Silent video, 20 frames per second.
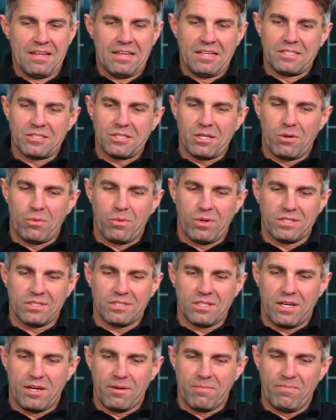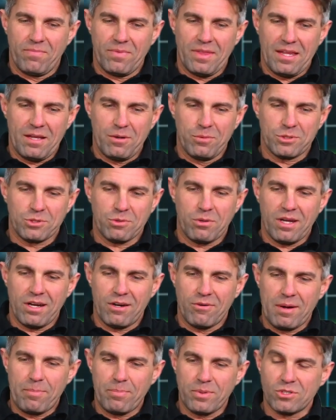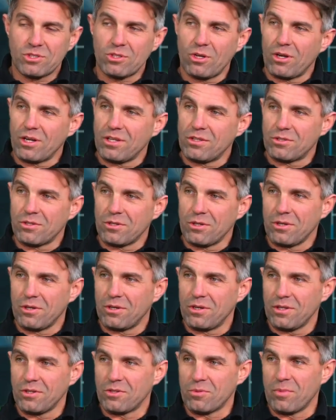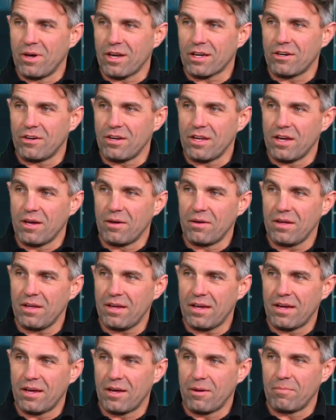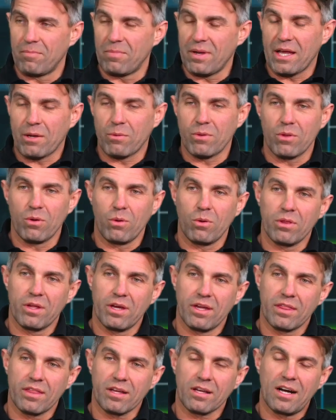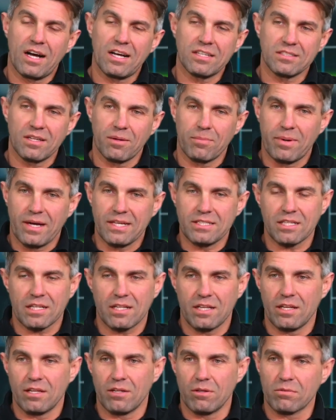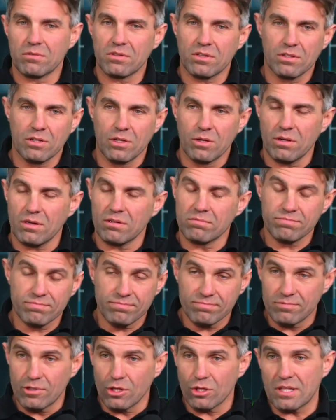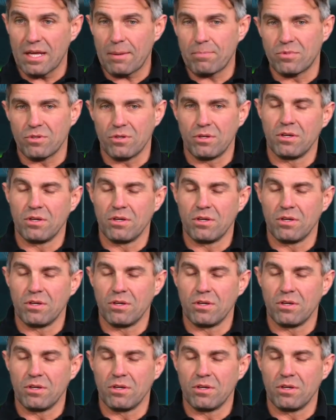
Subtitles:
So it was quite a rapid start into my career, playing with all the guys I basically looked up to.